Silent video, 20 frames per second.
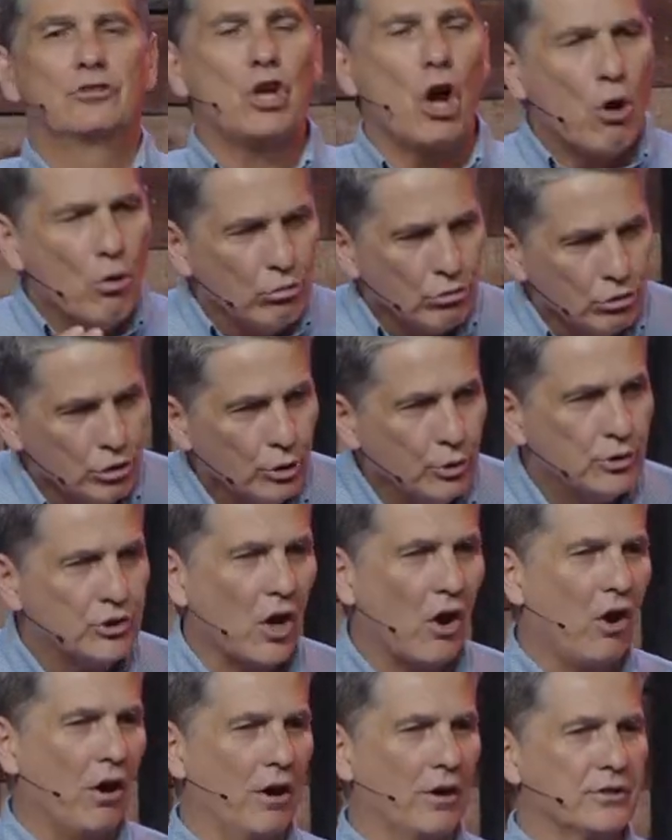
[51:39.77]
Don't lose
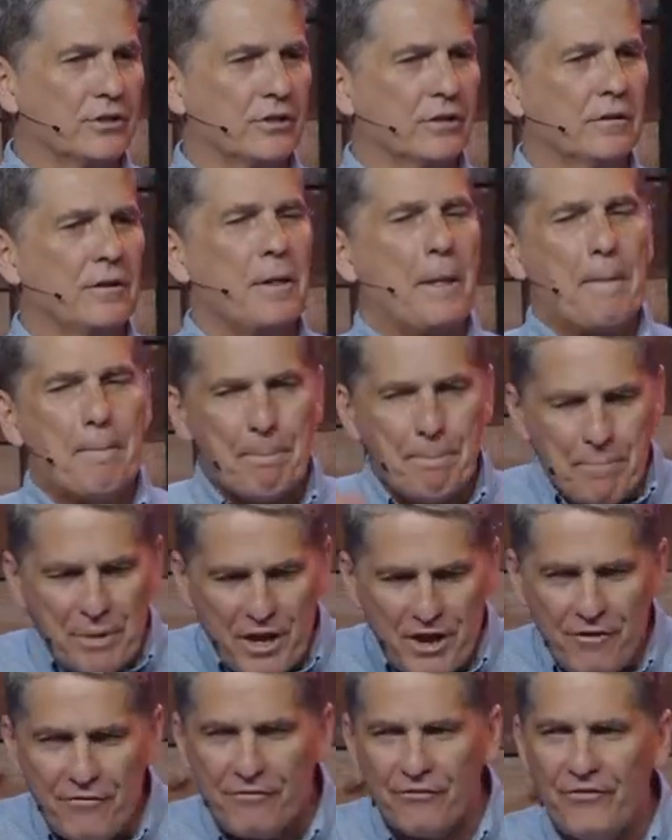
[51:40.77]
heart.
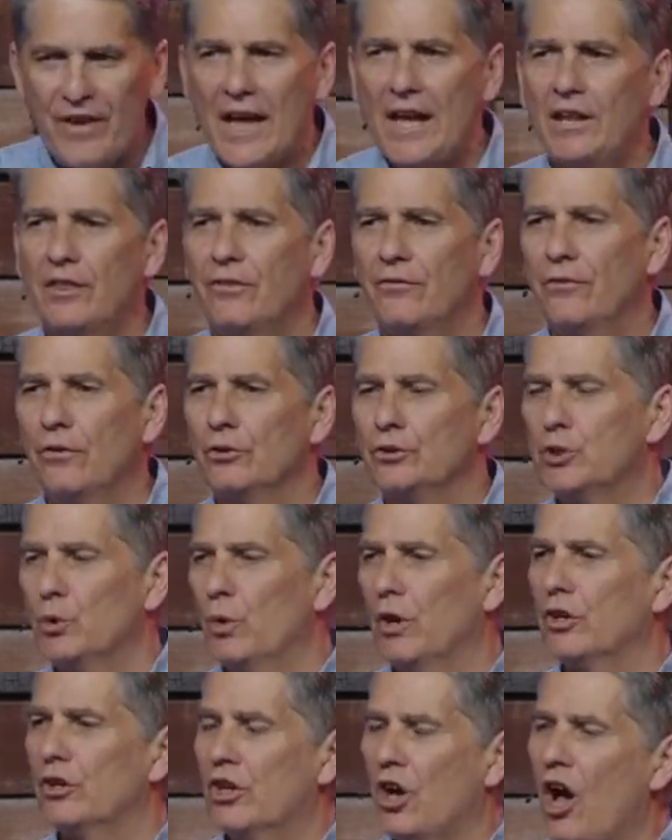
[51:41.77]
Be faithful to
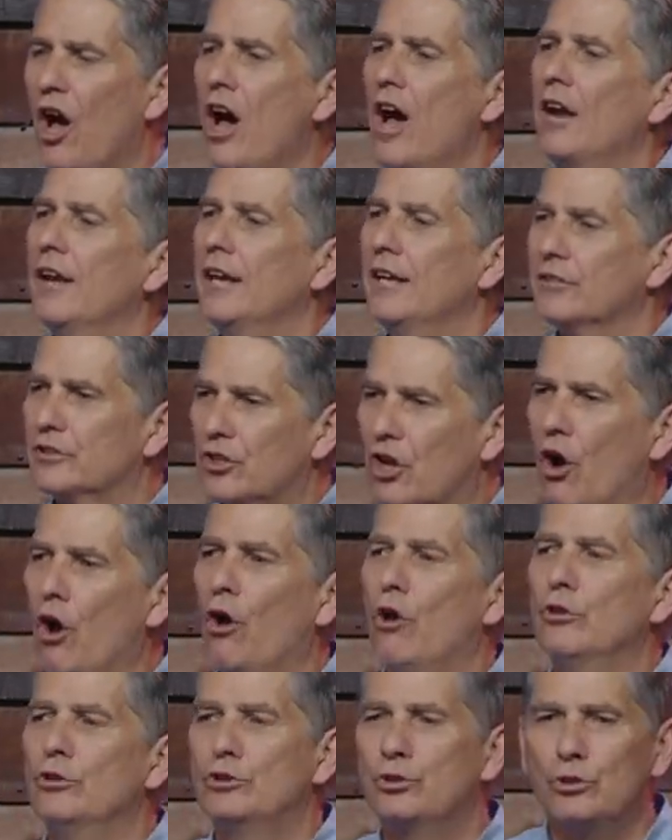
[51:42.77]
what God has
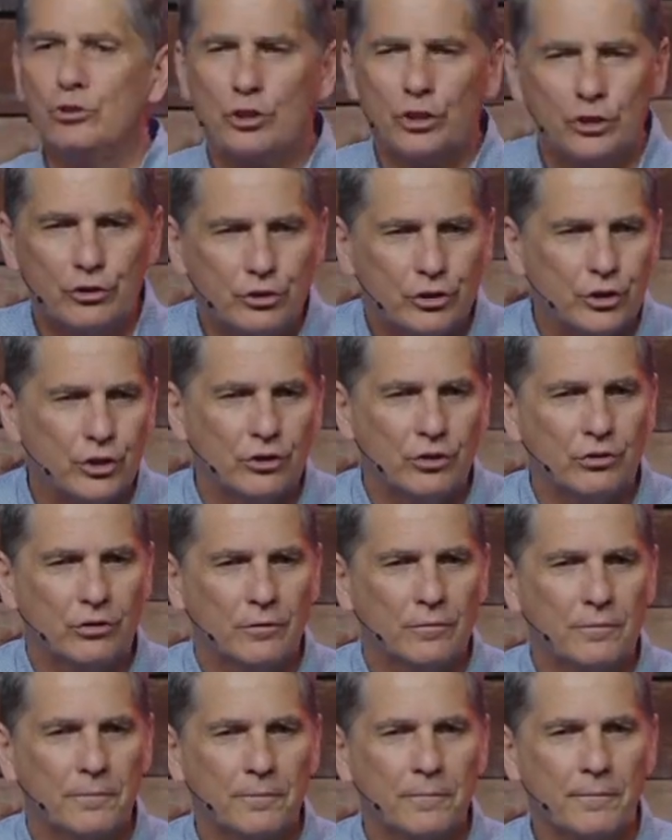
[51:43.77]
called you to
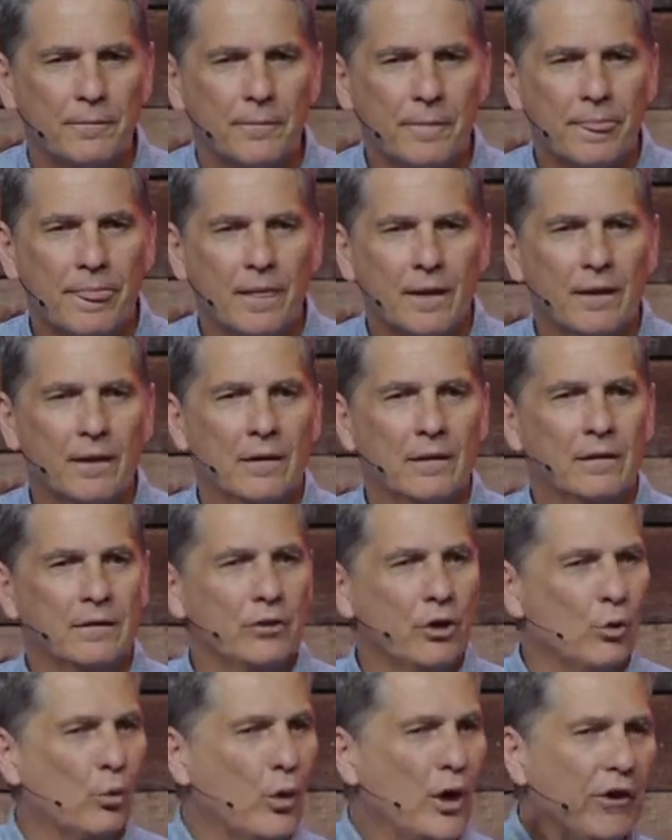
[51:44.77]
do.
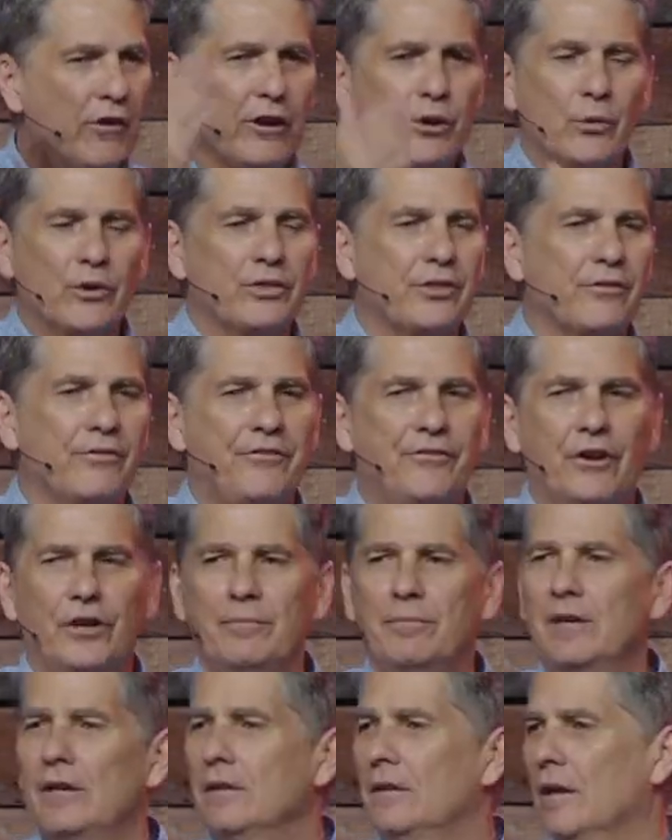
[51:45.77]
You're wearied with the
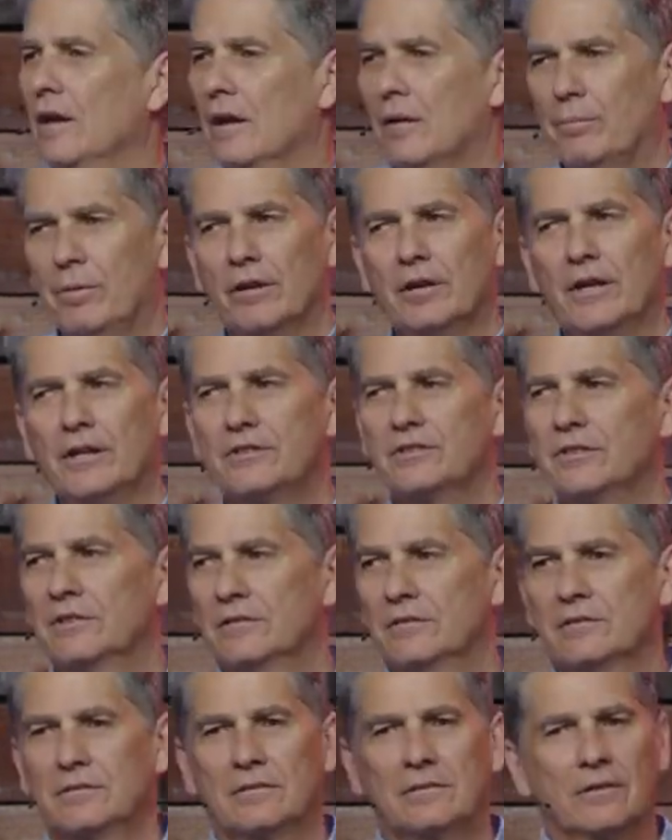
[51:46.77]
footmen, but
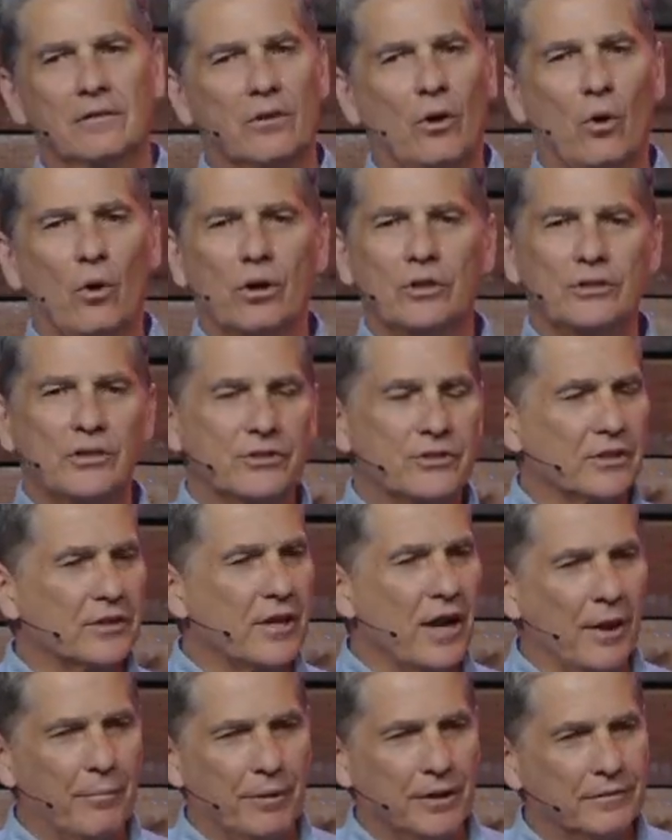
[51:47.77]
listen, the horses are
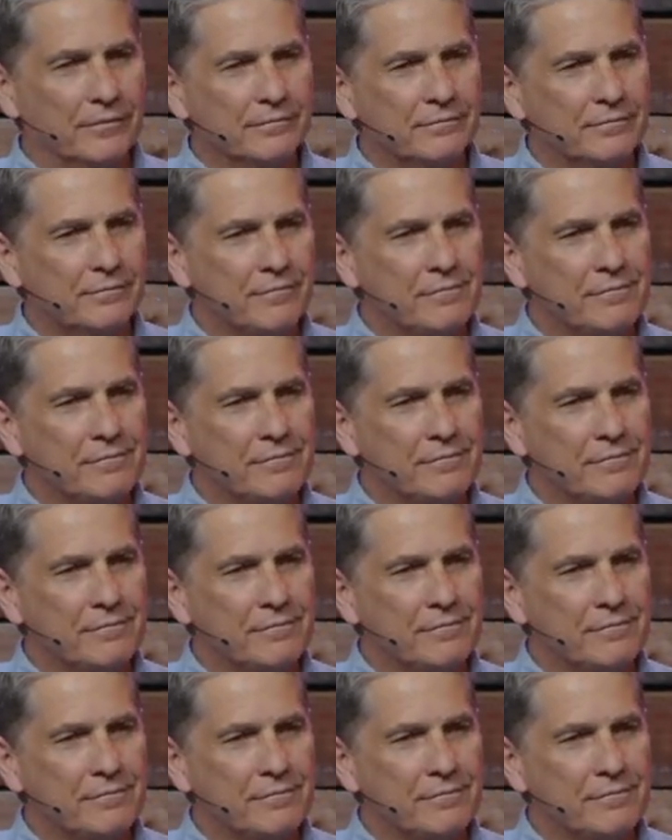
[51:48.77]
coming.